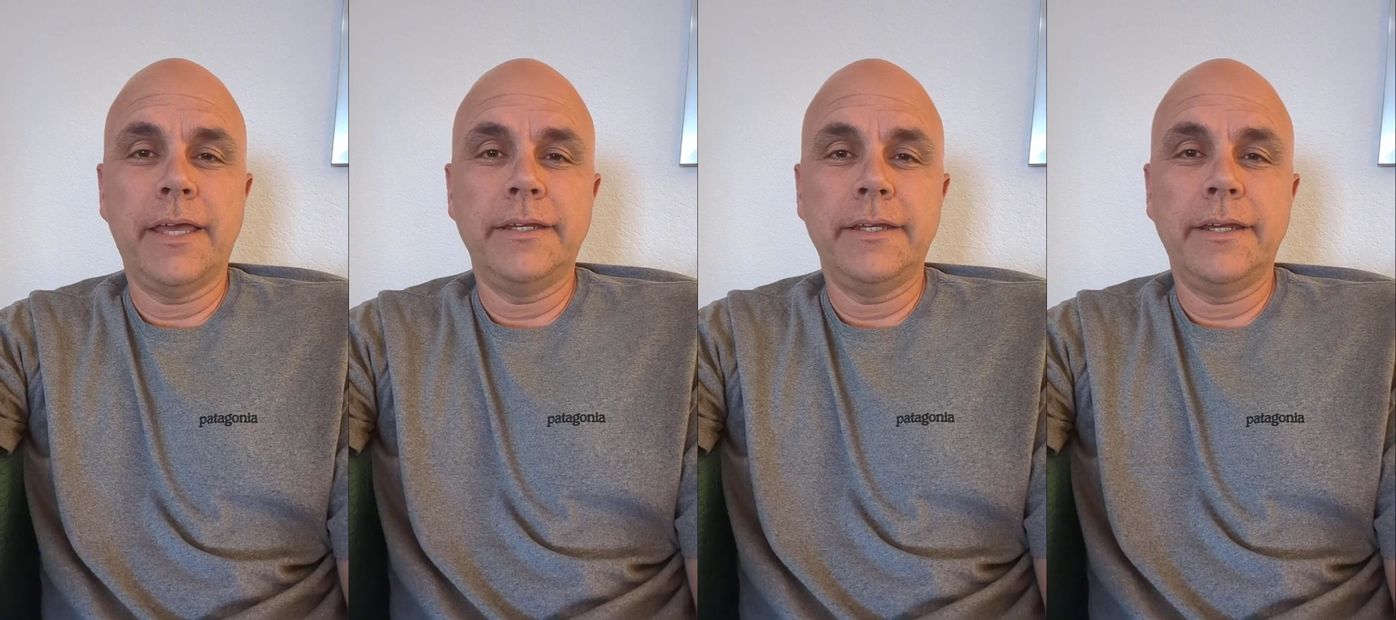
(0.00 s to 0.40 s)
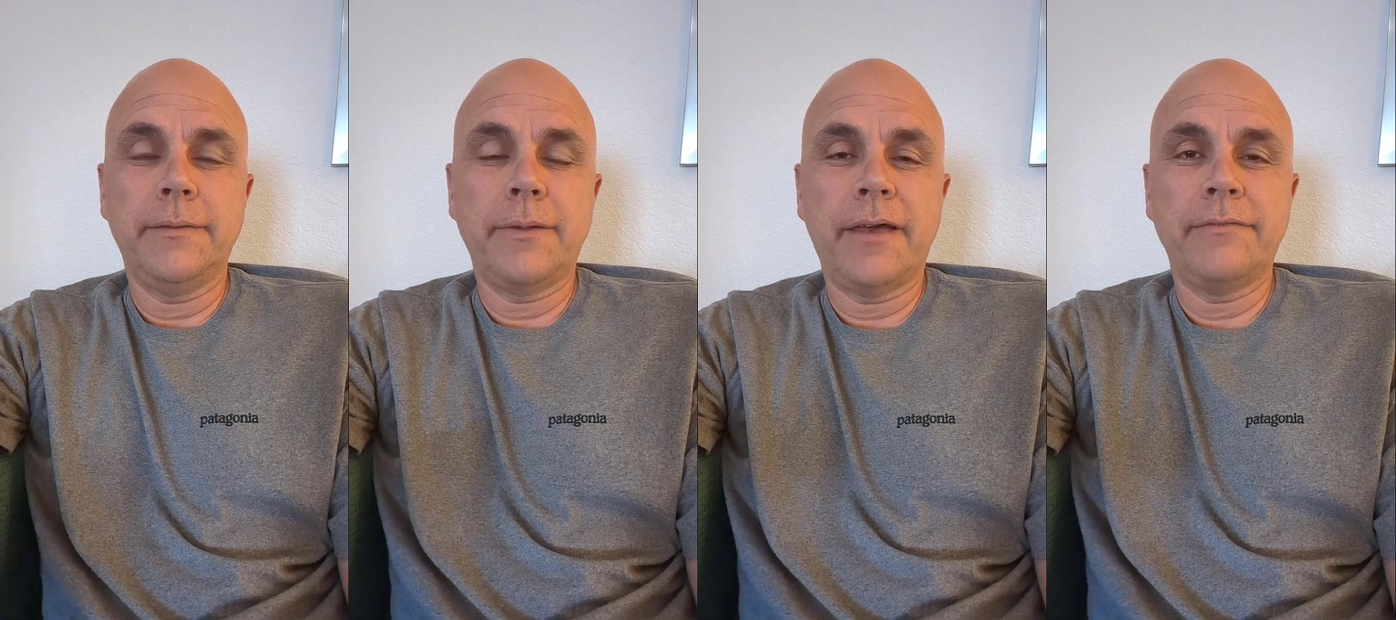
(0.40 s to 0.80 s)
Ended
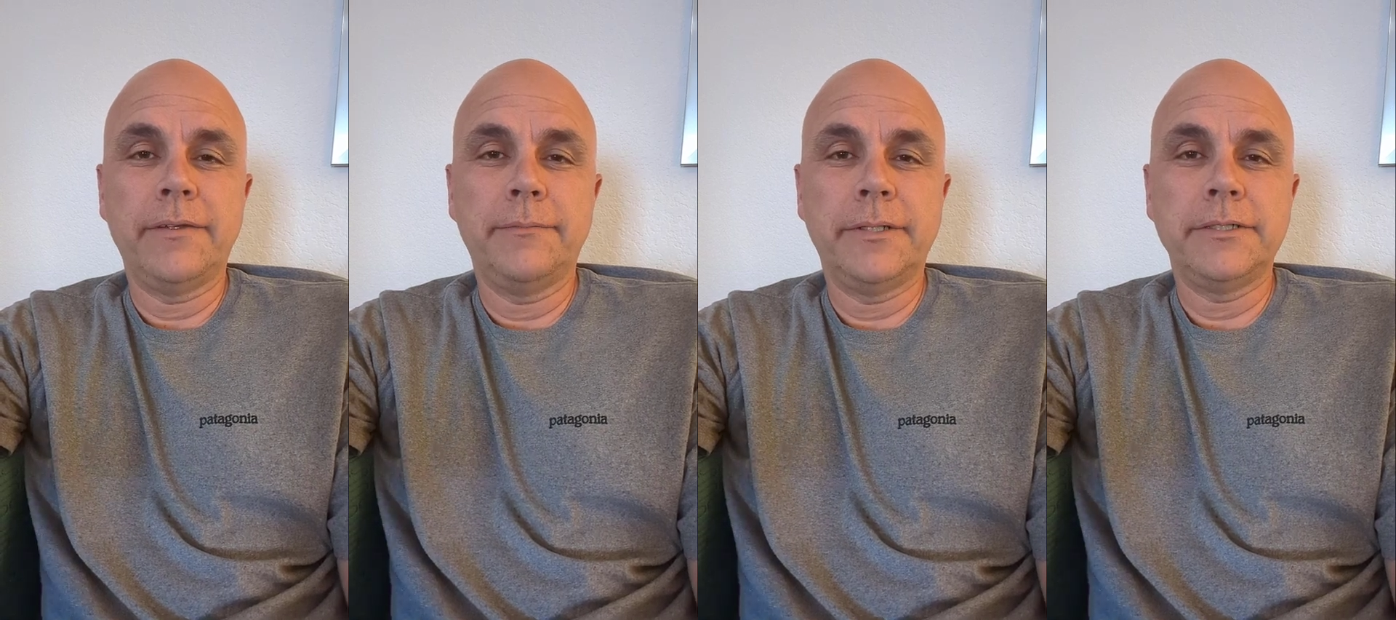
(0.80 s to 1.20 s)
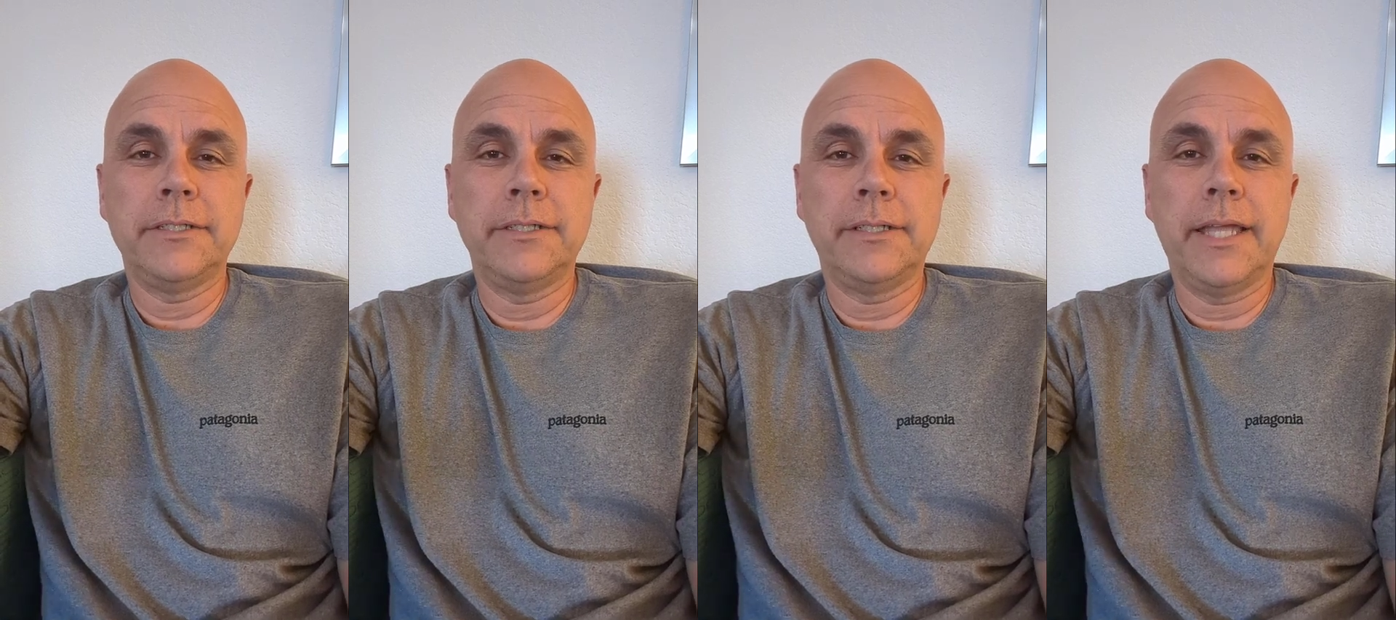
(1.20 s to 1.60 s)
up having a bunch
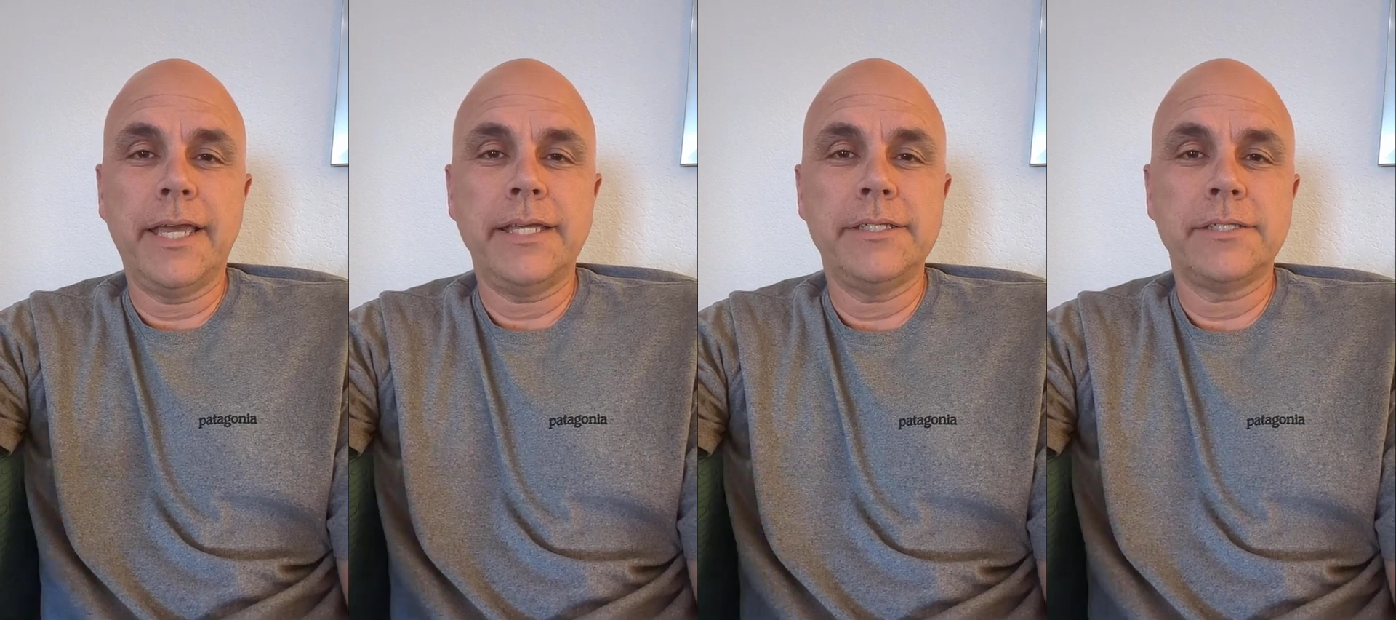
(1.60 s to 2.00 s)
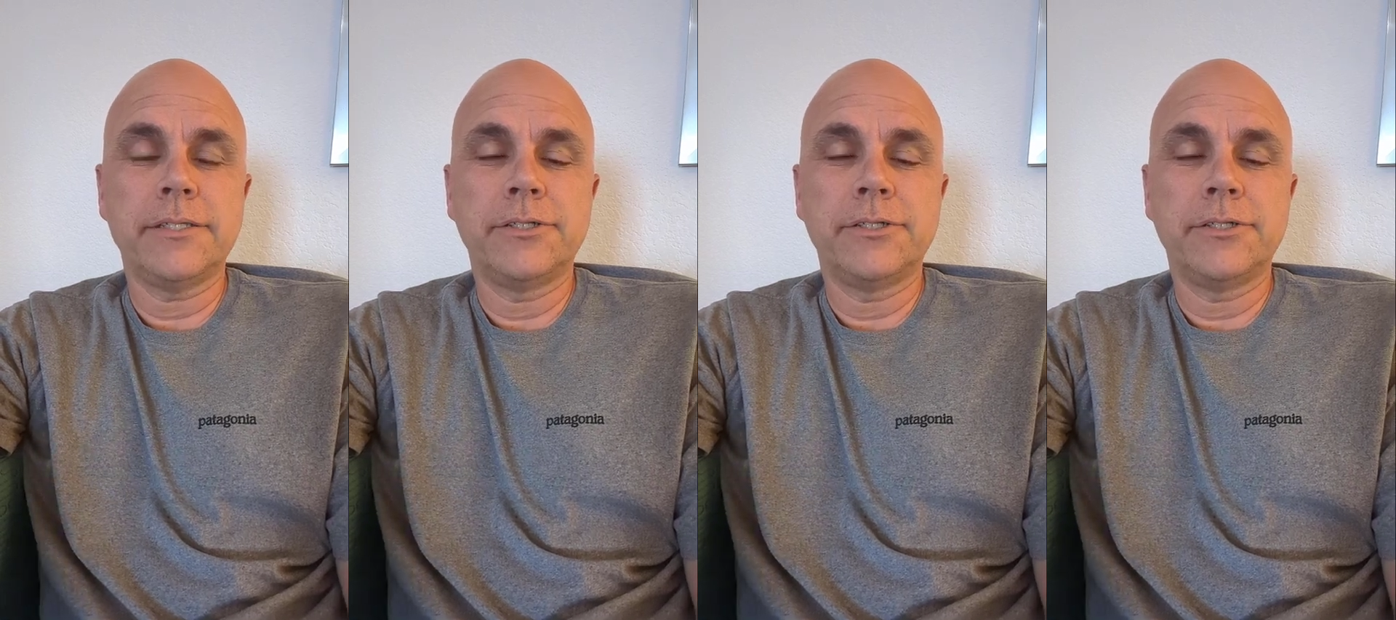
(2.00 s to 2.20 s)
of delays